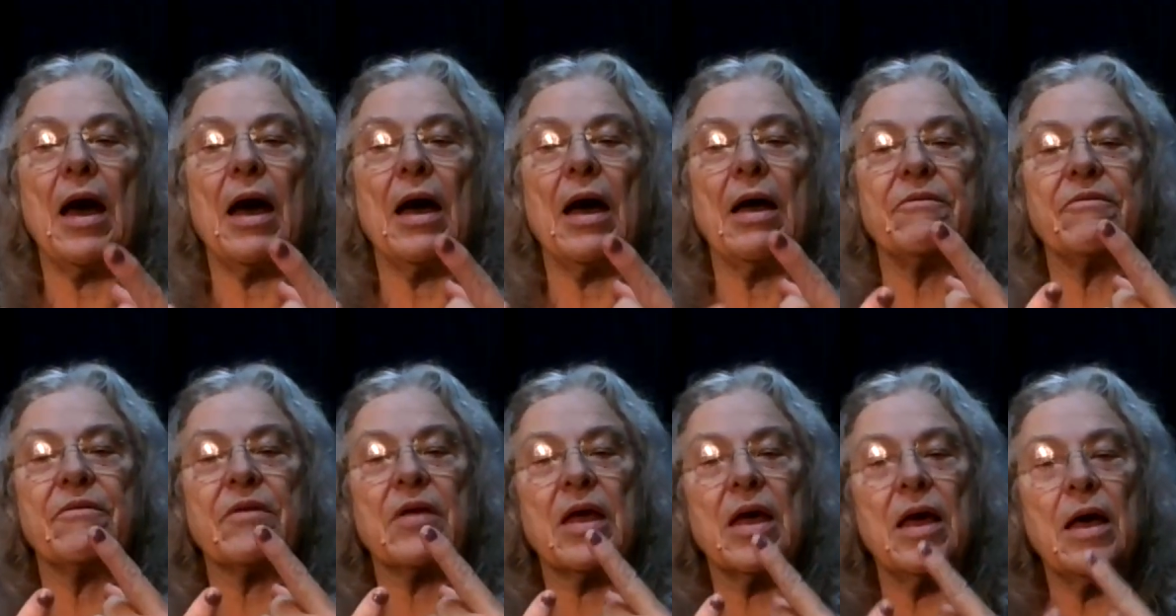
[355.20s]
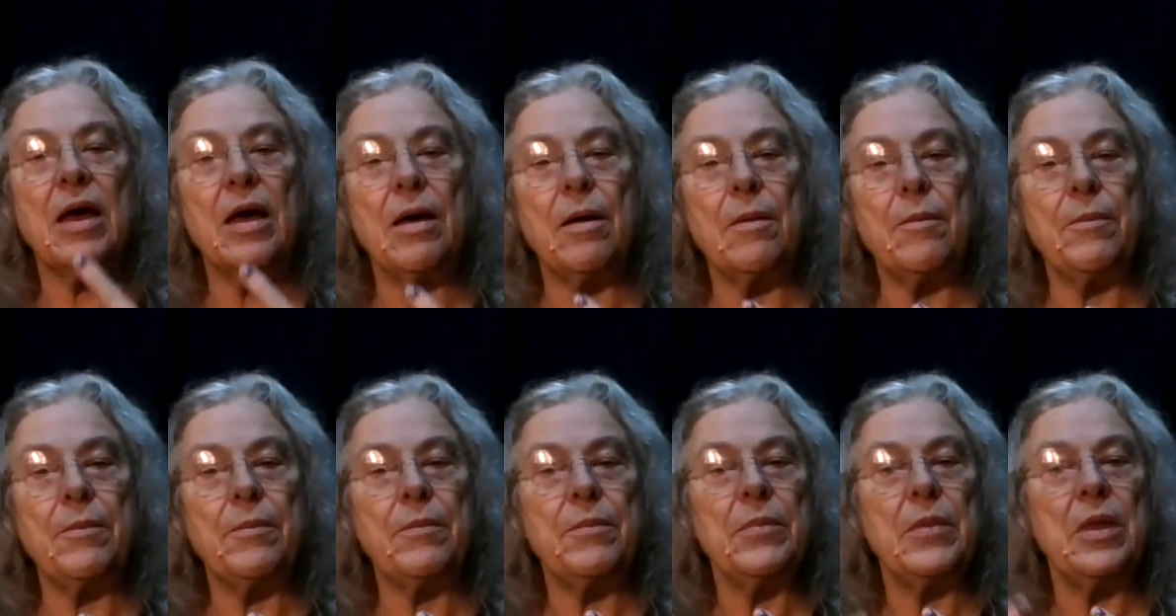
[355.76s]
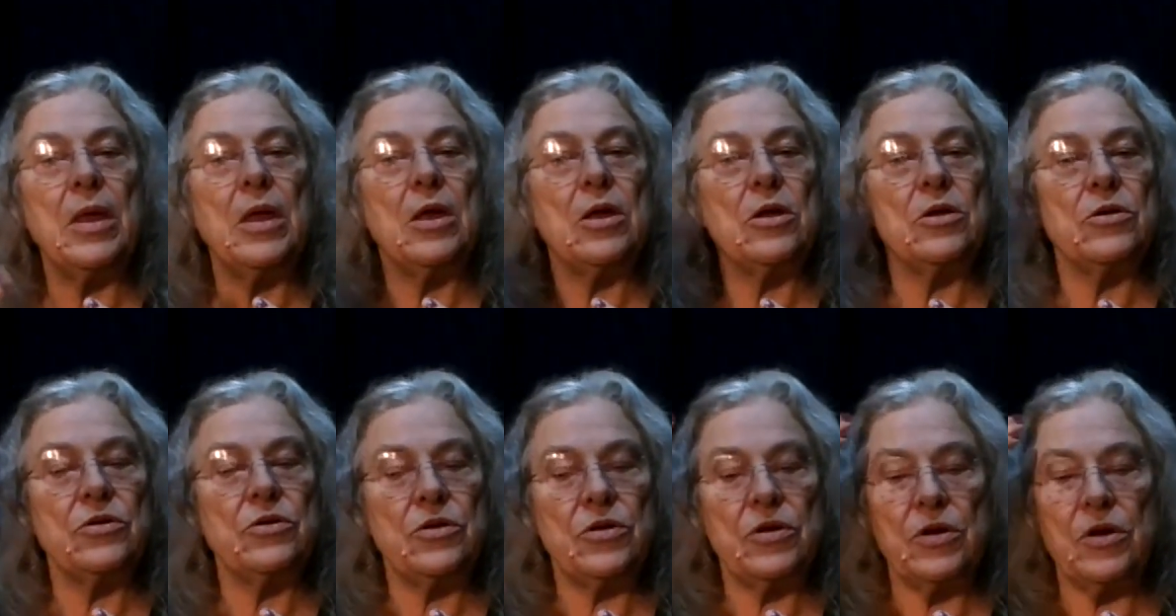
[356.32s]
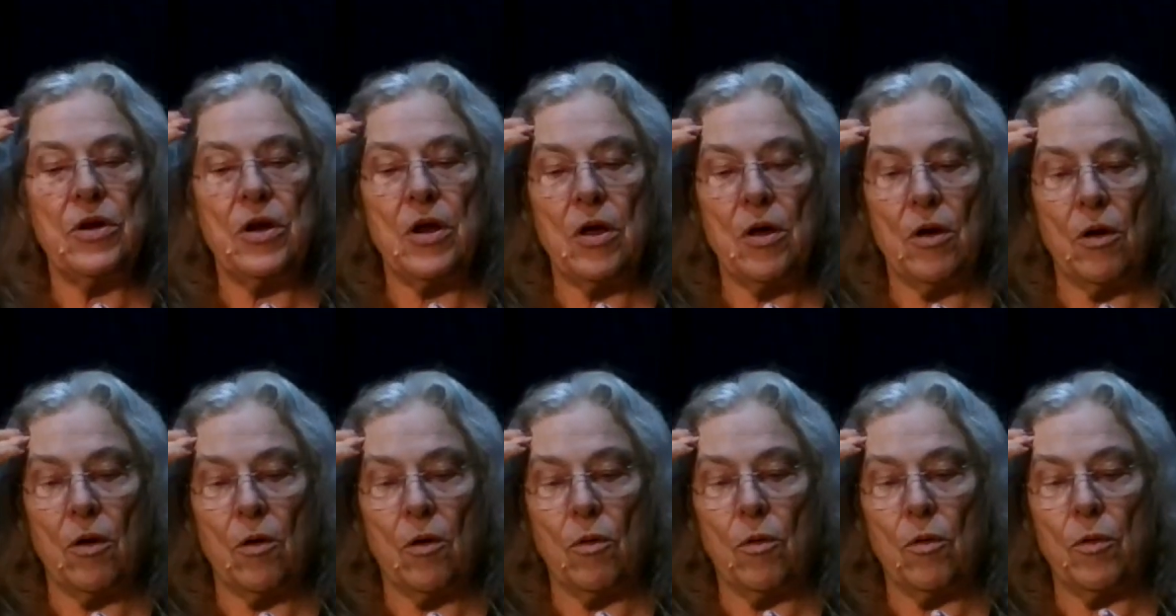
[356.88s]
I've come to
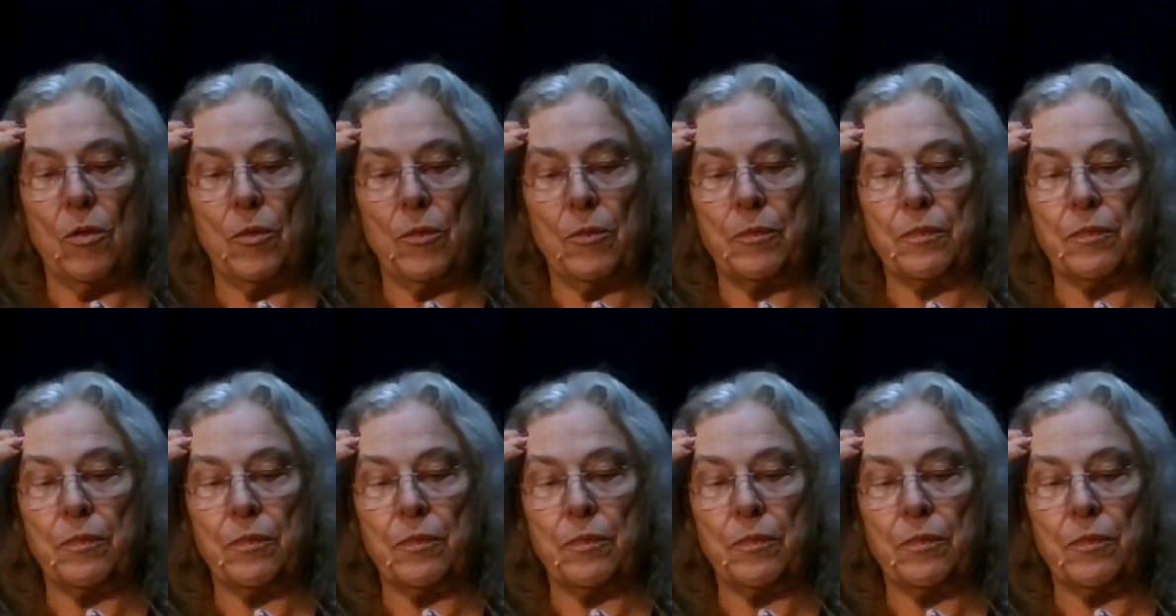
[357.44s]
know.